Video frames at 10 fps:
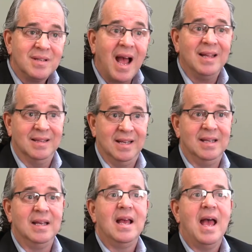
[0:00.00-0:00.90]

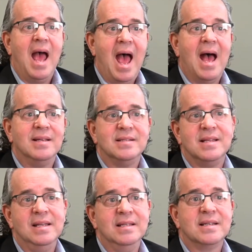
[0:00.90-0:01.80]
tightly as
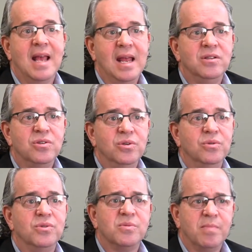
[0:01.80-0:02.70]
these
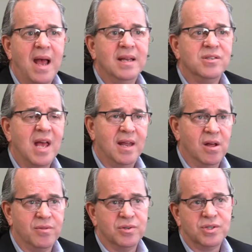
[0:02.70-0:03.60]
K2, spice, and
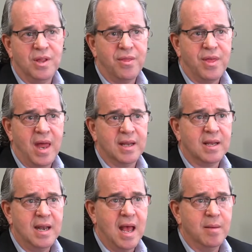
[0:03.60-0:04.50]
other synthetic
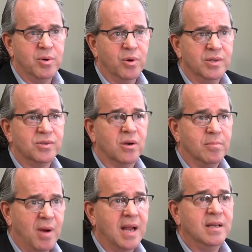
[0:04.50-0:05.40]
cannabinoids are
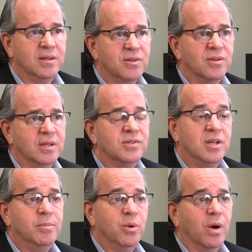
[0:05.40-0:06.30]
binding to the
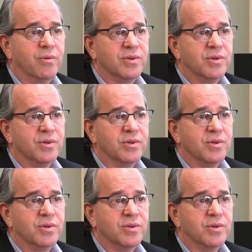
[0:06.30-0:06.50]
CB1